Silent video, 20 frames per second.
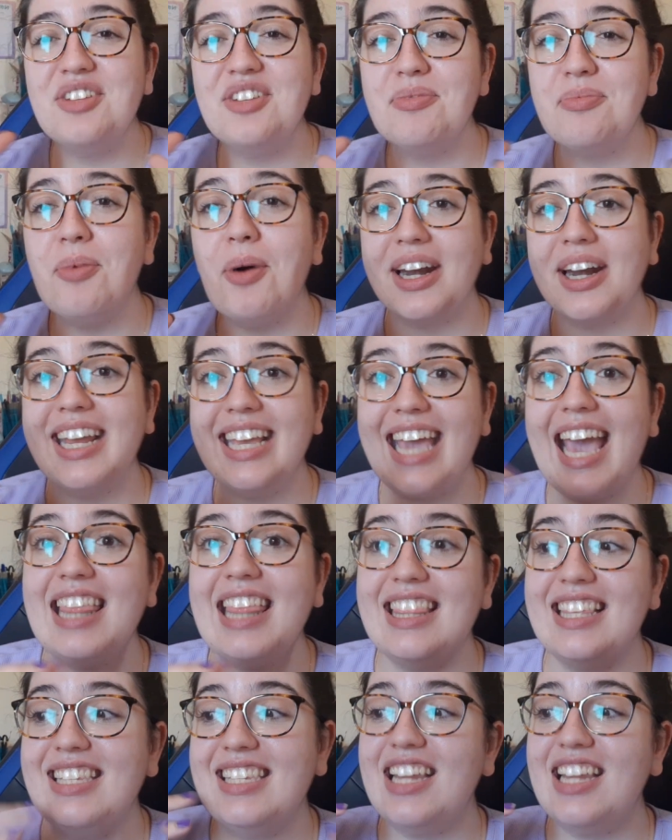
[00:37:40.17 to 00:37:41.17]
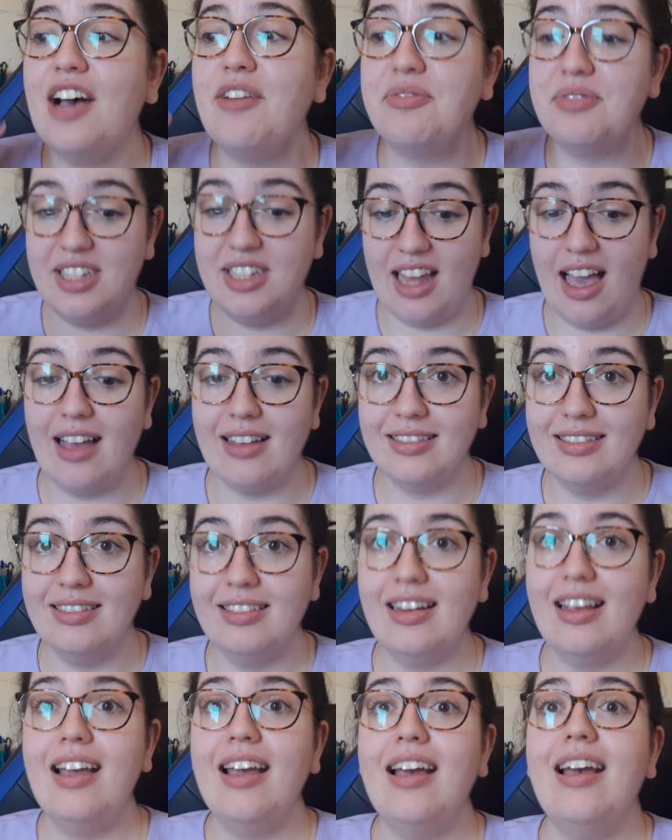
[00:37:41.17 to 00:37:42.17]
want to get the stuff done
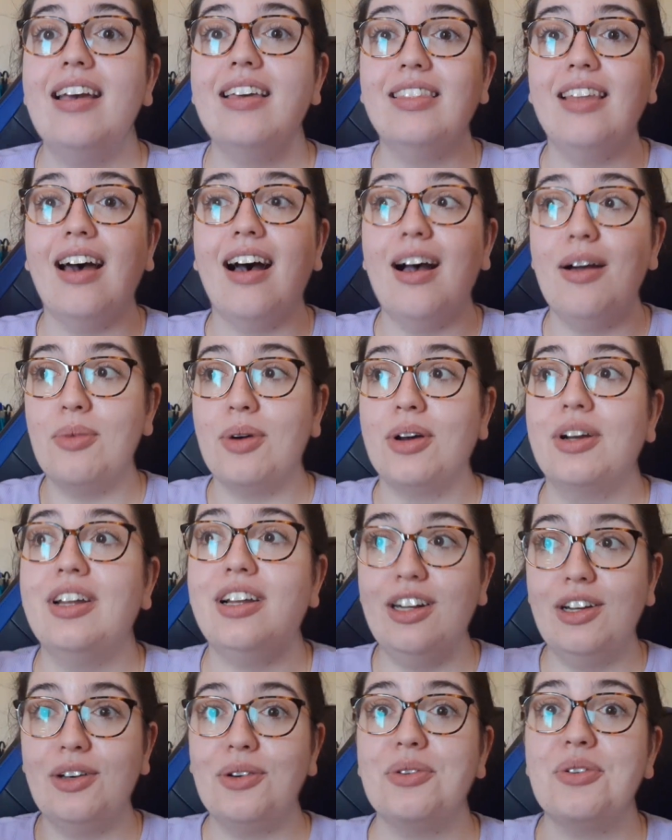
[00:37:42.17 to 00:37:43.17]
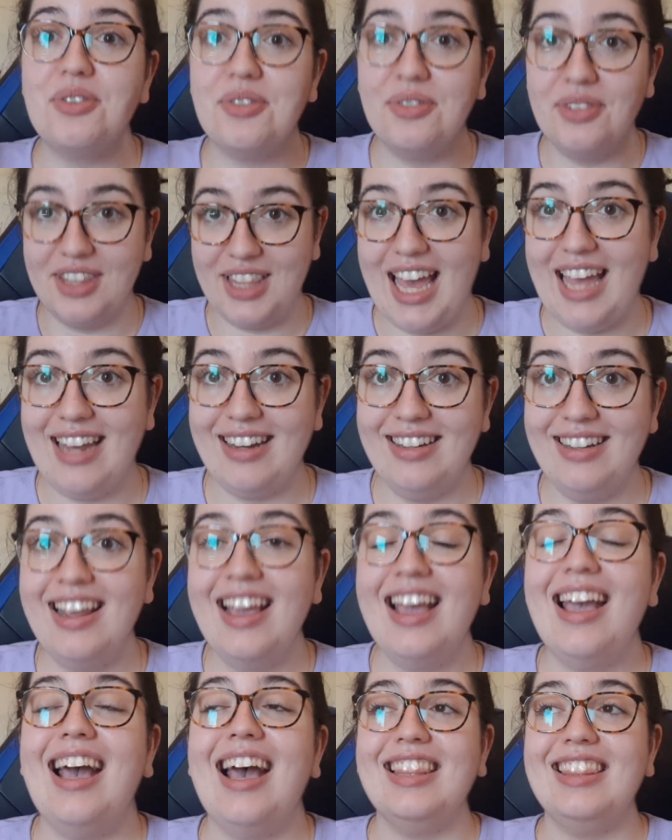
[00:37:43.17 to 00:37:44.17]
that I want to launch for then,
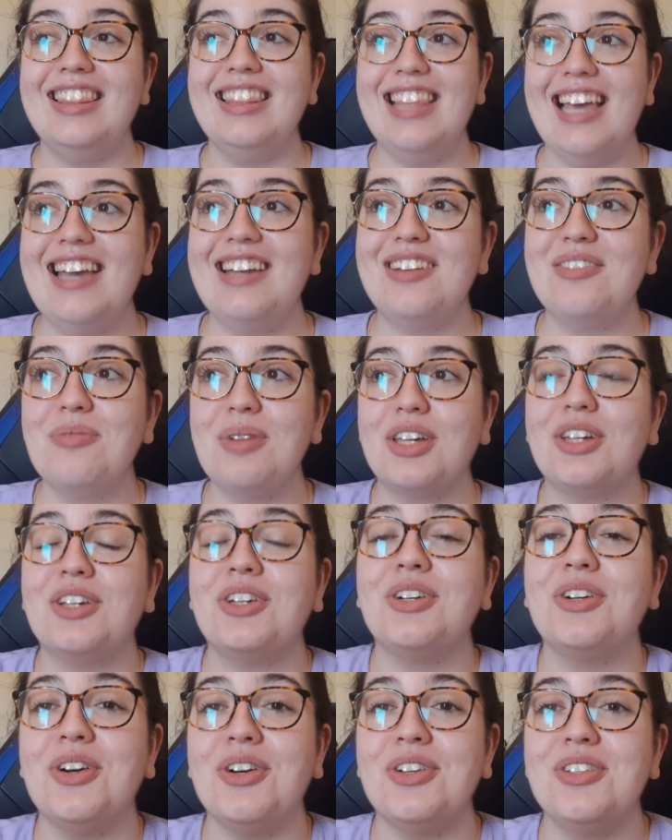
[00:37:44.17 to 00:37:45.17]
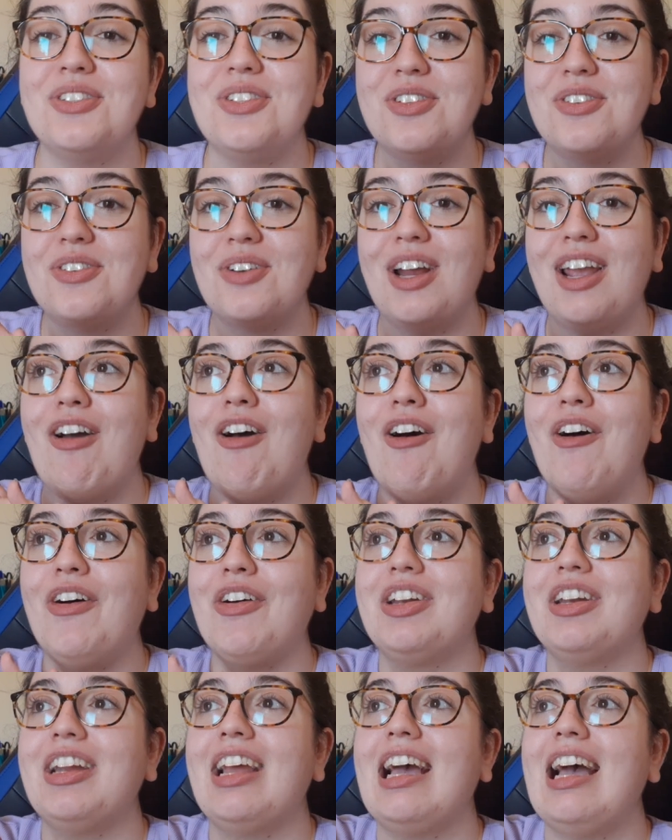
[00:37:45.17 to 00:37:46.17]
and then we can concentrate
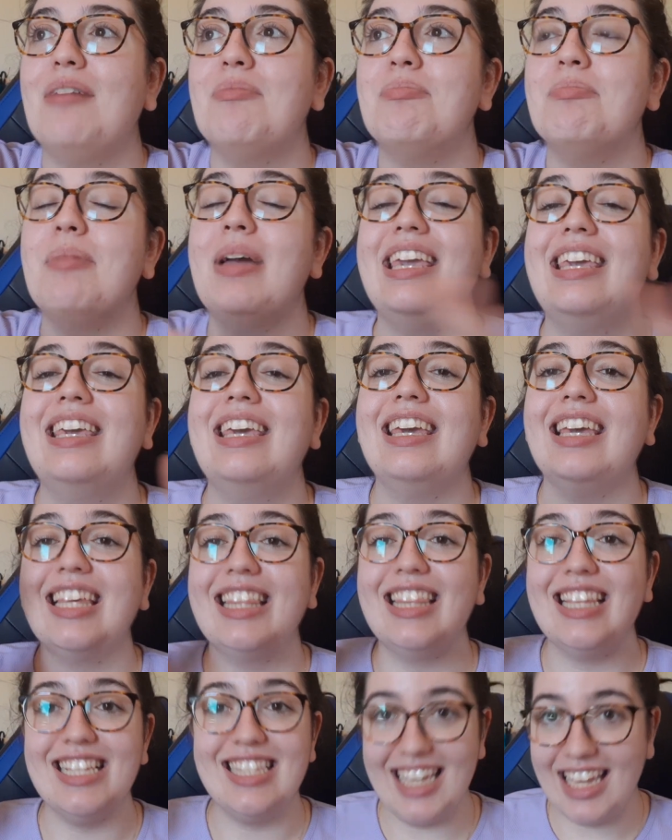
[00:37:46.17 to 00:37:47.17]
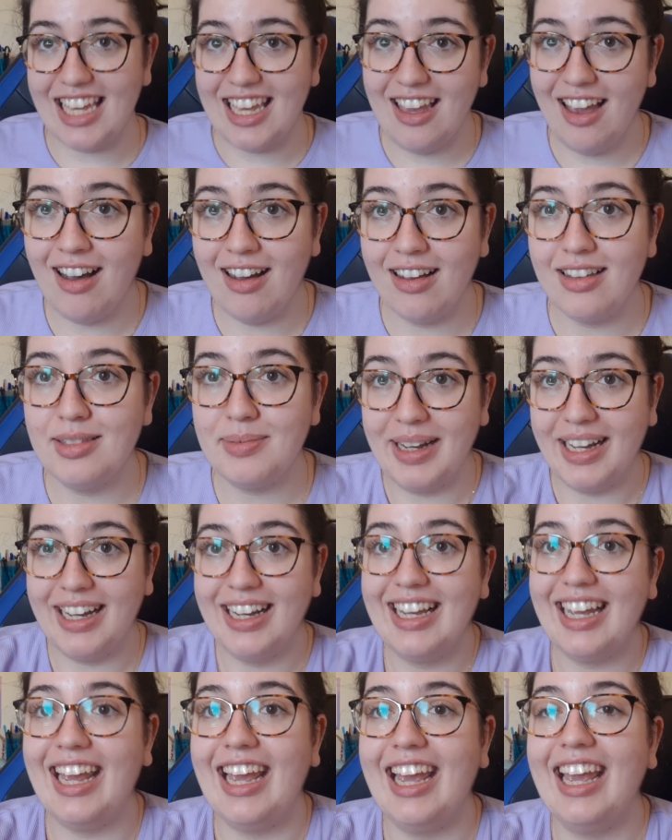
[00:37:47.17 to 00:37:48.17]
on making this eHearts
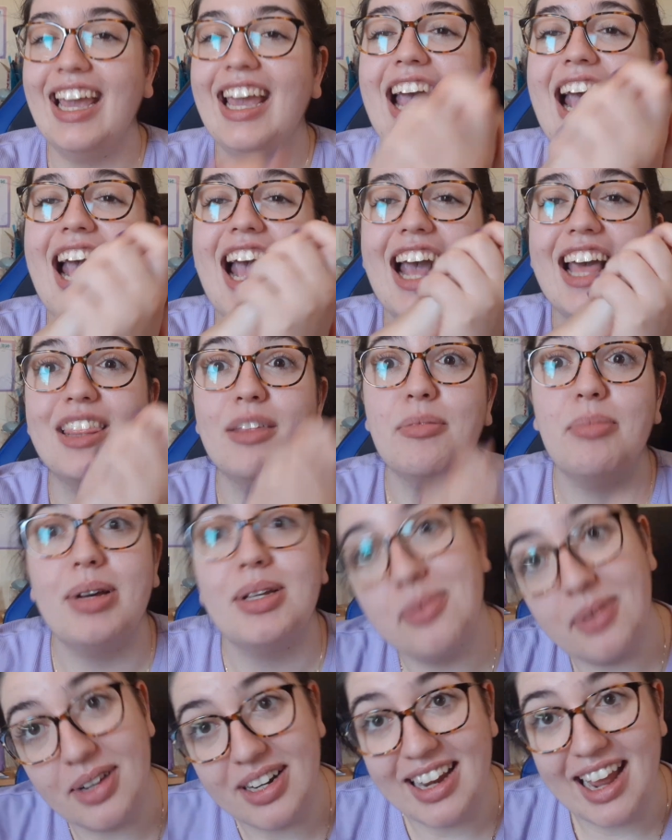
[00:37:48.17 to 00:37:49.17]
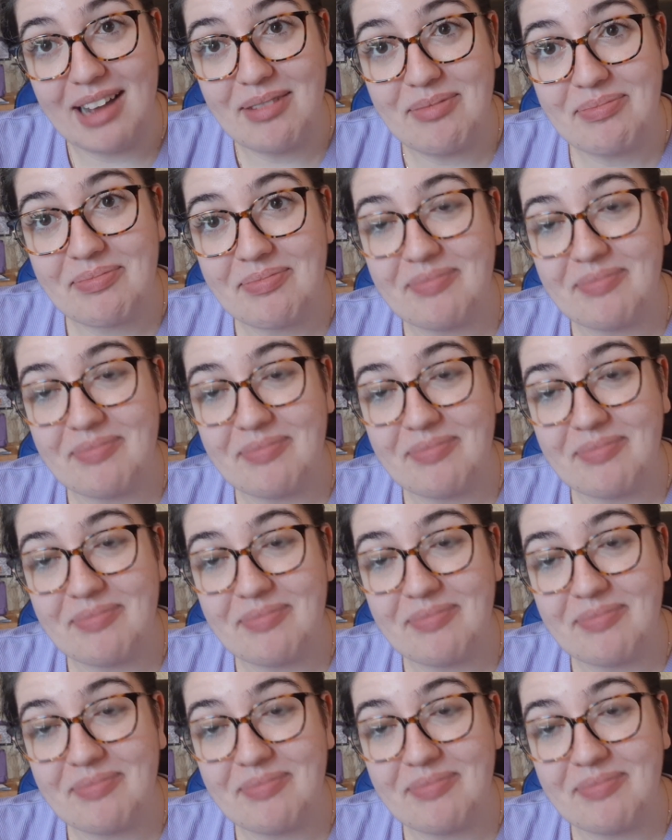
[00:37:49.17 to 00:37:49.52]
market the best one yet.